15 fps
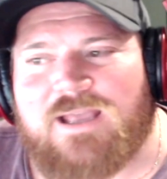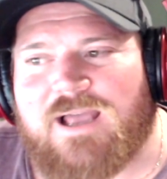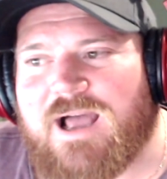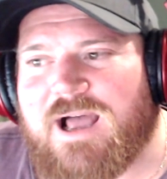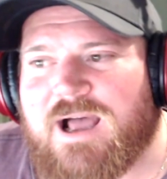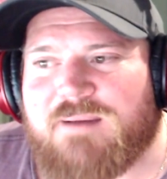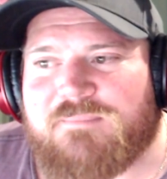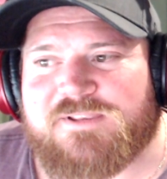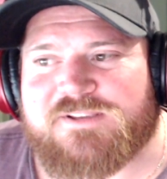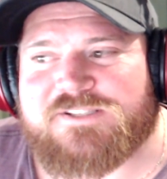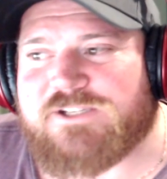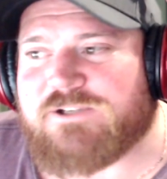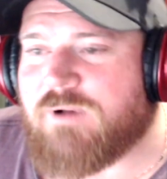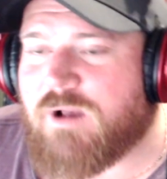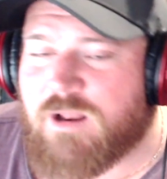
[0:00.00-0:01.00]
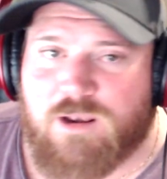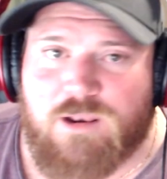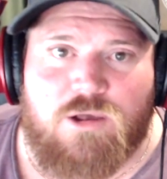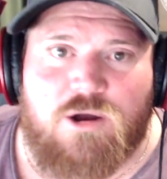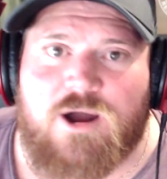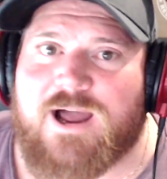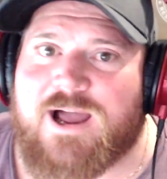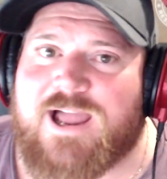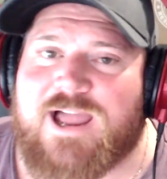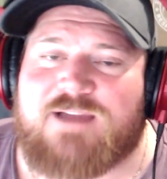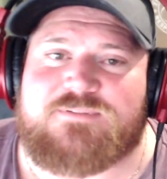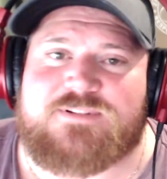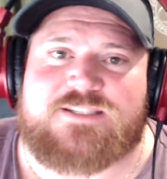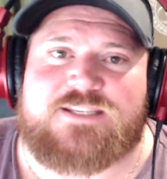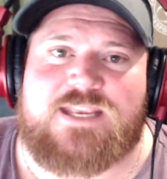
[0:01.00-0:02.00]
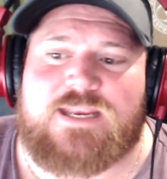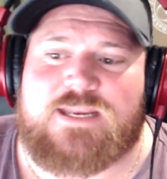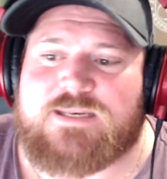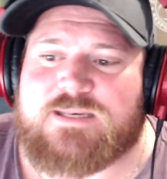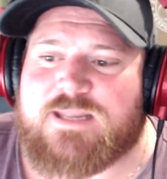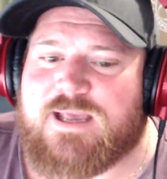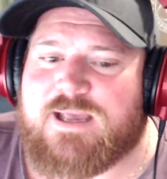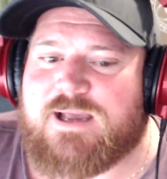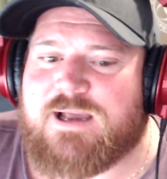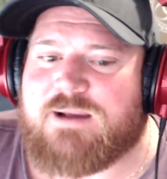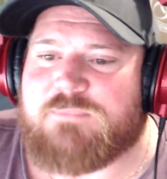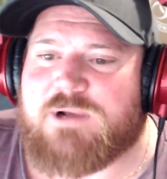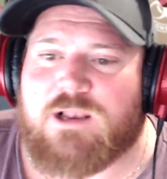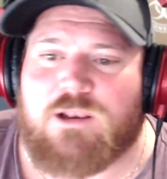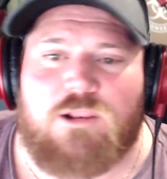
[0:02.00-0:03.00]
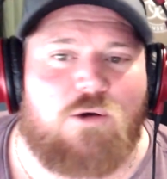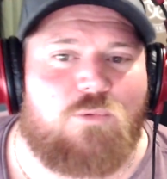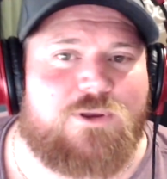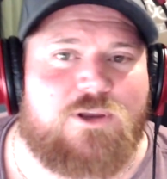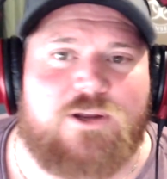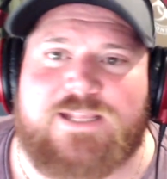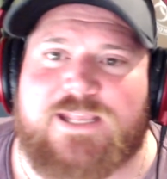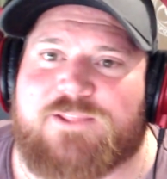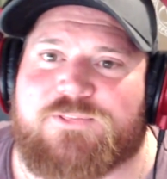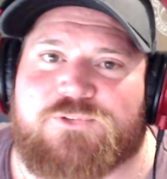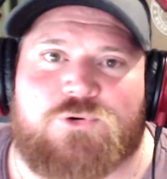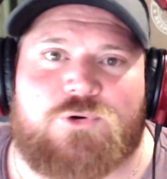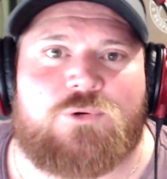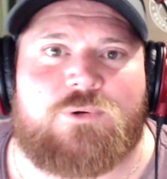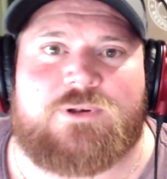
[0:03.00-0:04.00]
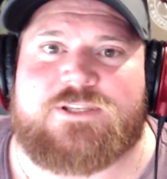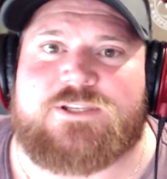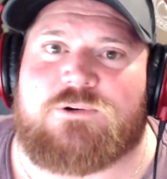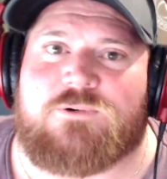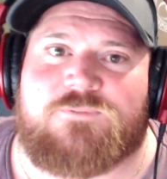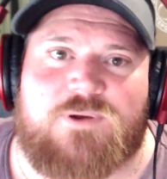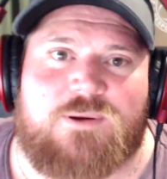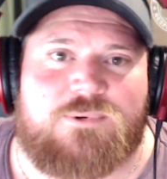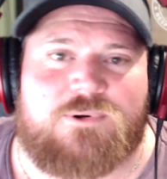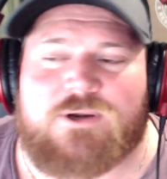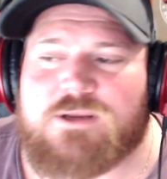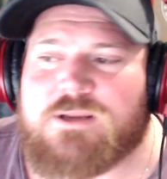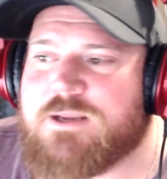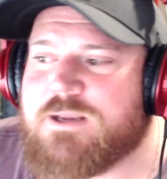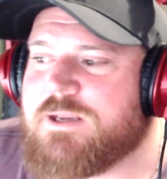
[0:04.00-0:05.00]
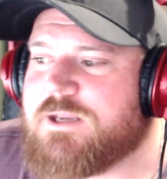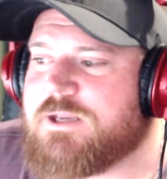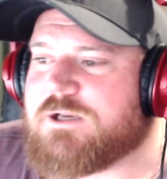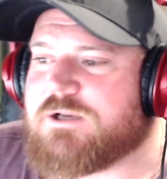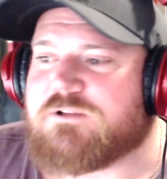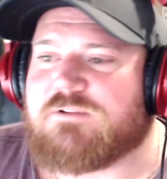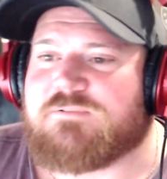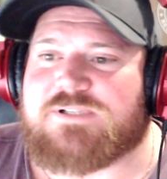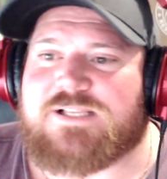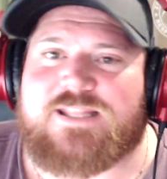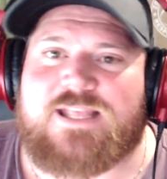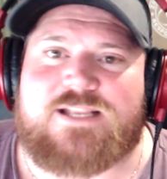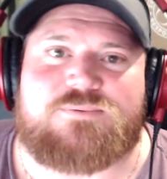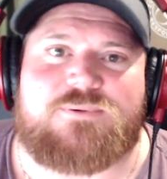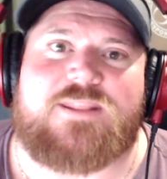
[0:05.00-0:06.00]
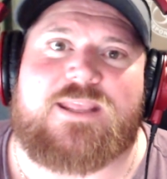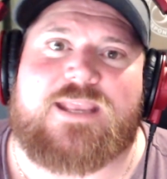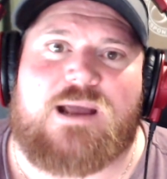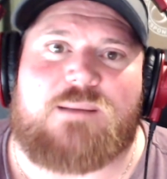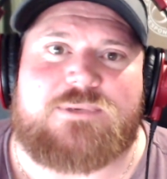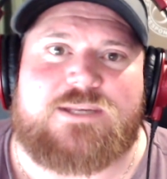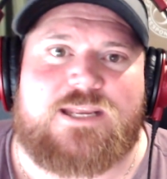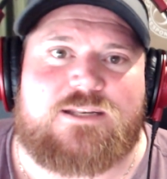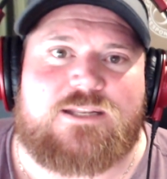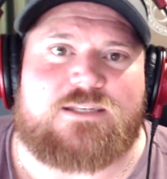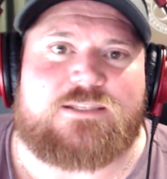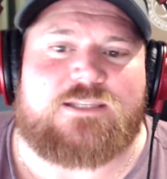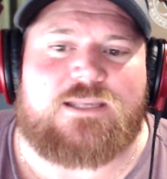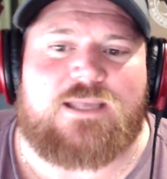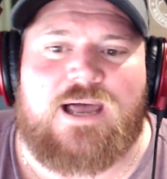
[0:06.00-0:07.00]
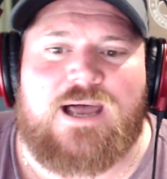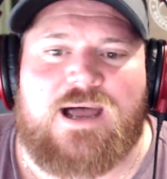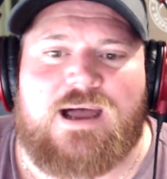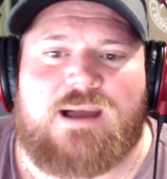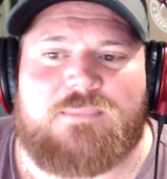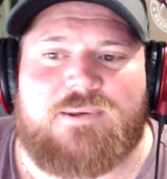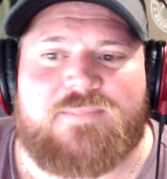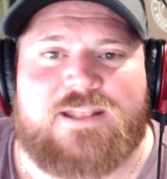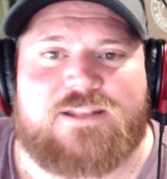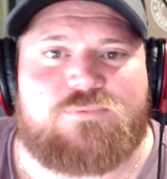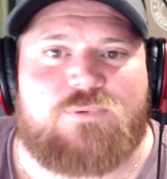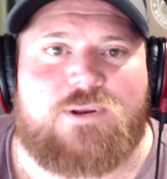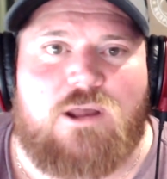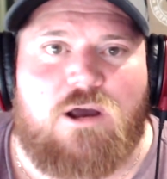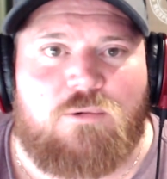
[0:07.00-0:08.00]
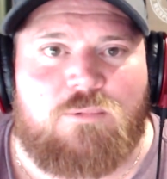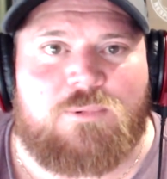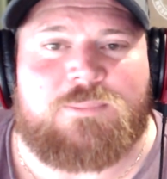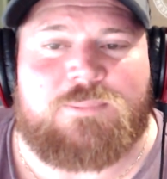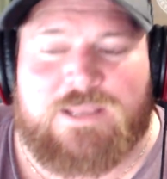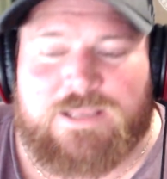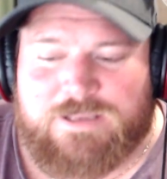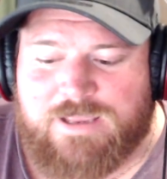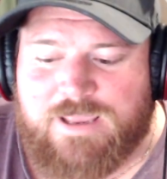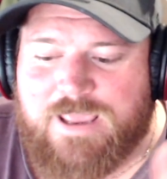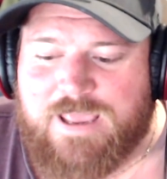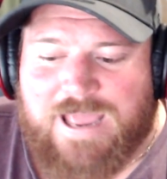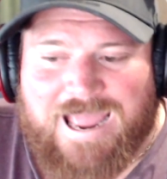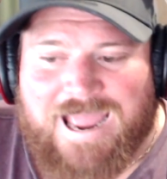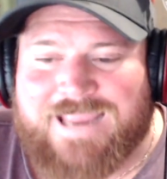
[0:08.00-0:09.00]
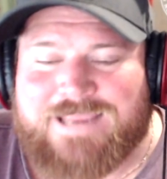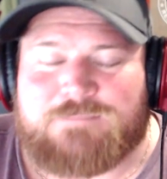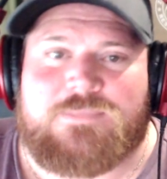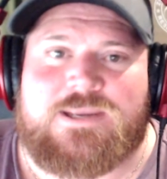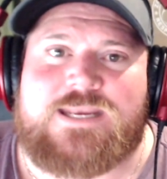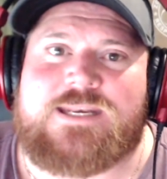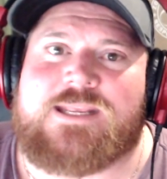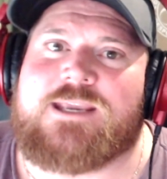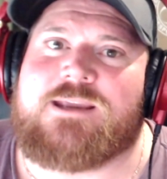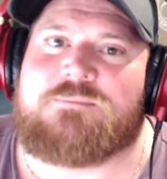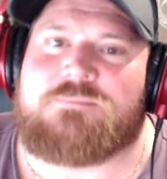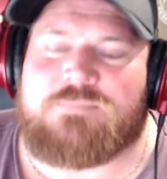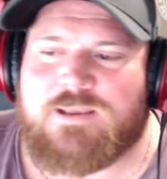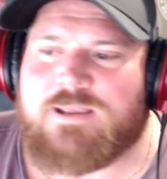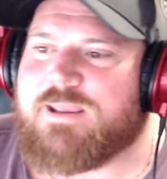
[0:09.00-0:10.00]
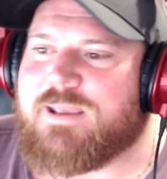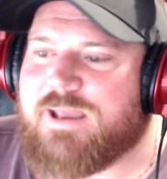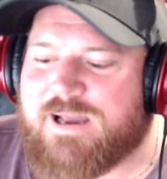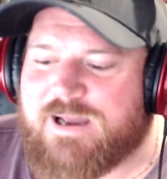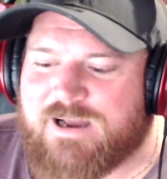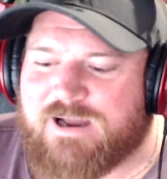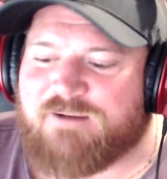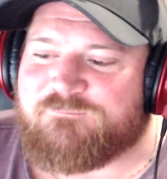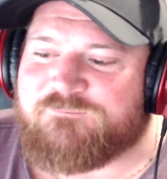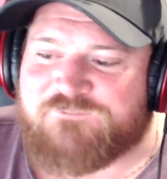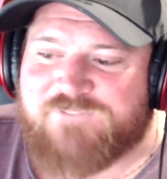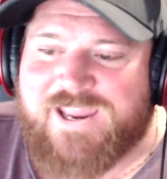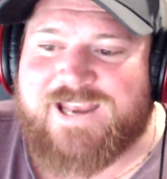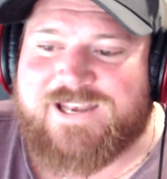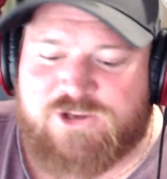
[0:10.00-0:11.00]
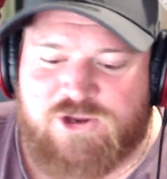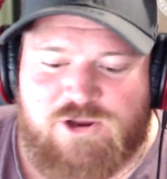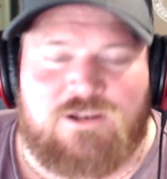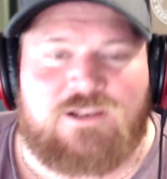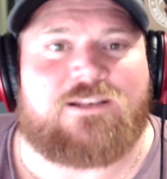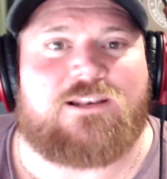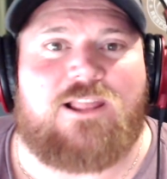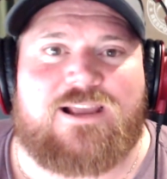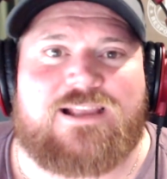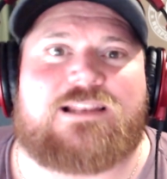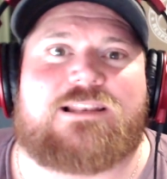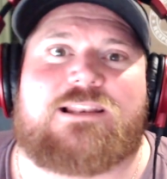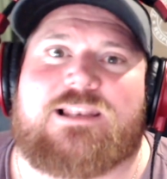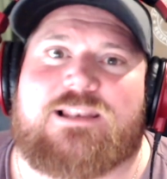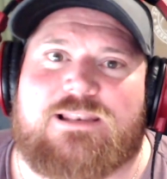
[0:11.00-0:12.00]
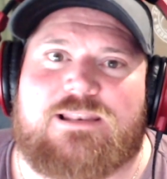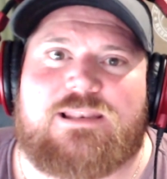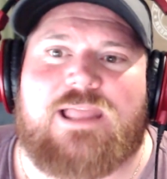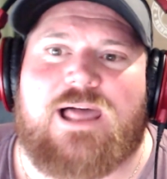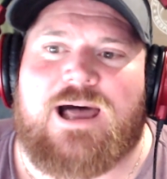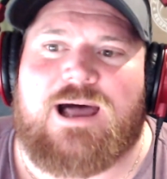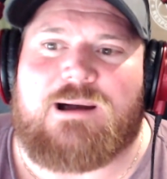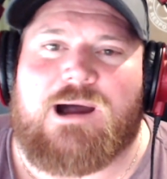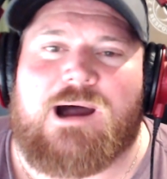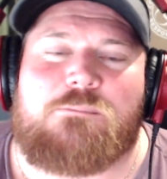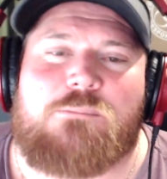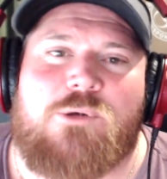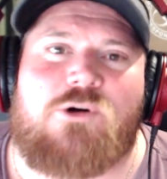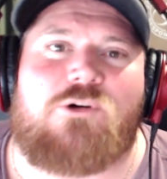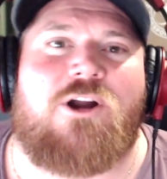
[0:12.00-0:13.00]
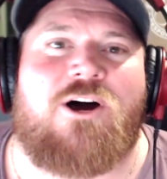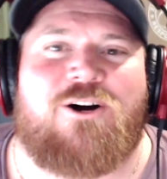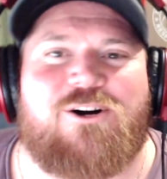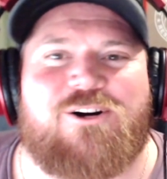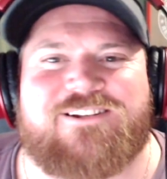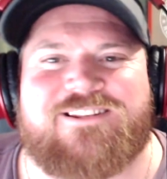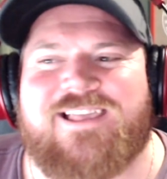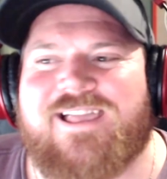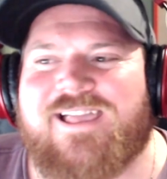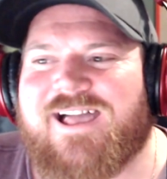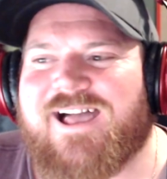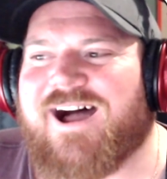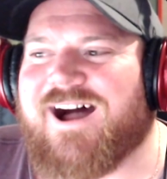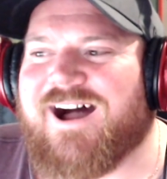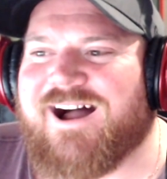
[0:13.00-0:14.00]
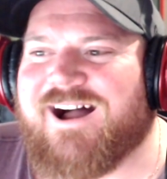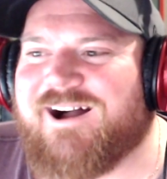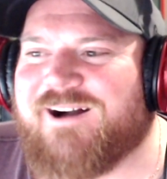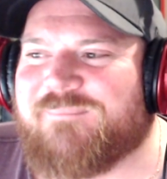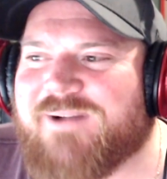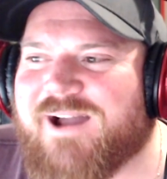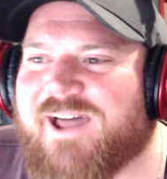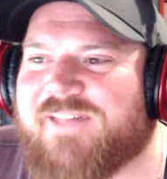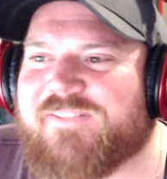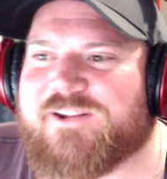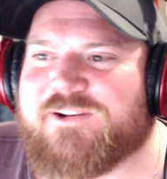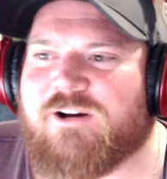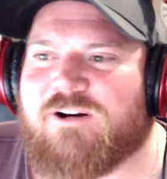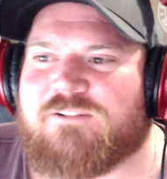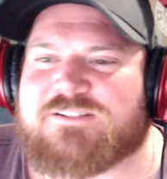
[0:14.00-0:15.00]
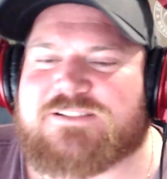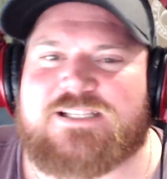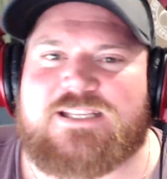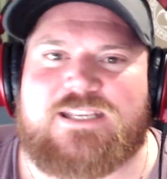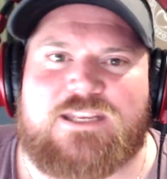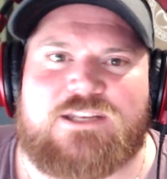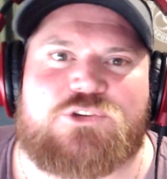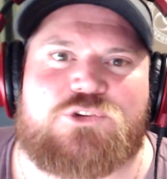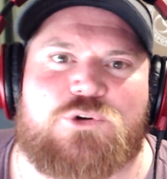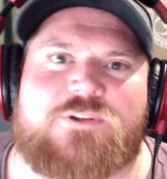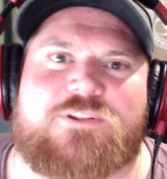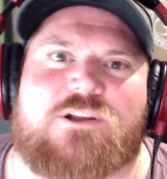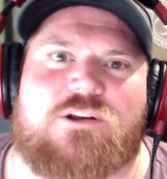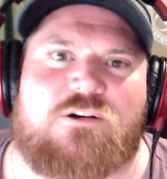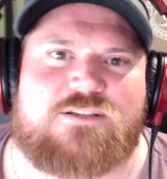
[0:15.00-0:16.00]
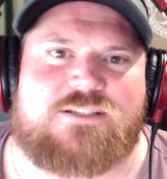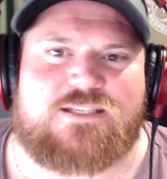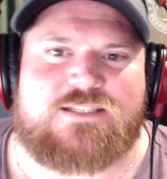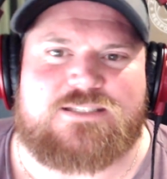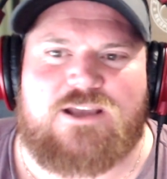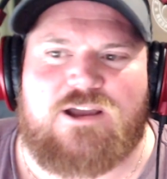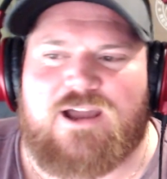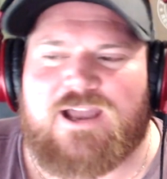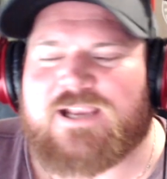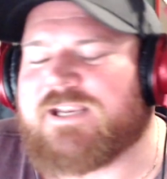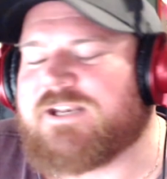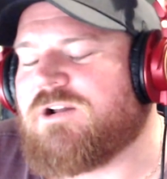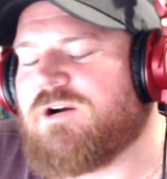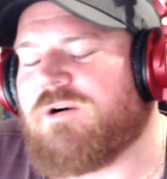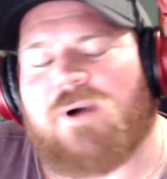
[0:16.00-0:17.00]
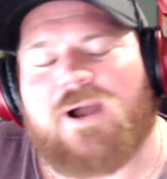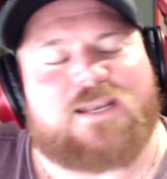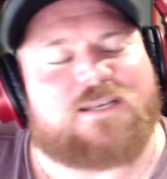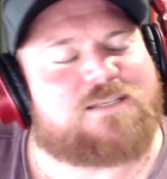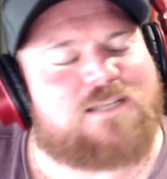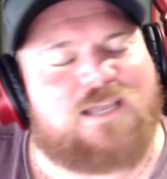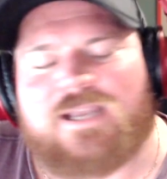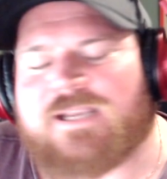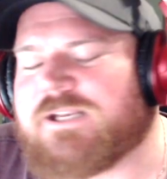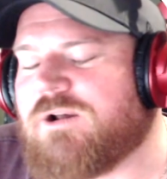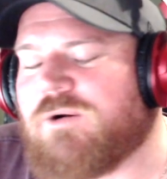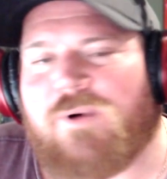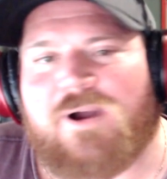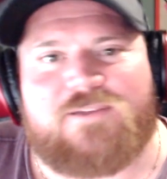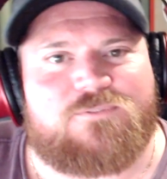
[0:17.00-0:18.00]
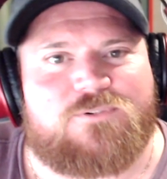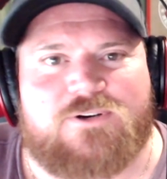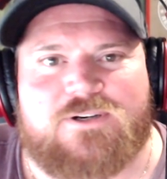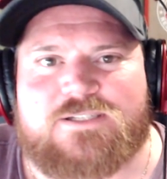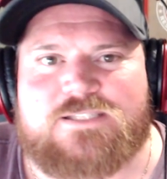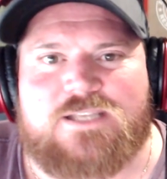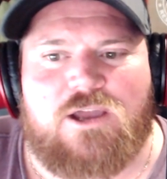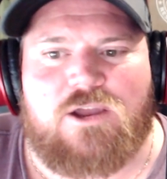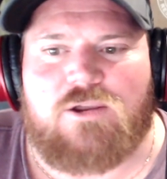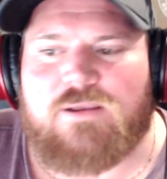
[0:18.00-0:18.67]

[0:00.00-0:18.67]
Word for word: Um, there's still a lot I haven't seen. Um, a lot we've got to get through until February, because obviously that's when they come down under, um, and that's when I will be a meeting him, um, fangirling like a uh, a moron, um, and then obviously enjoying the concert. So I cannot wait. I cannot wait for it. So,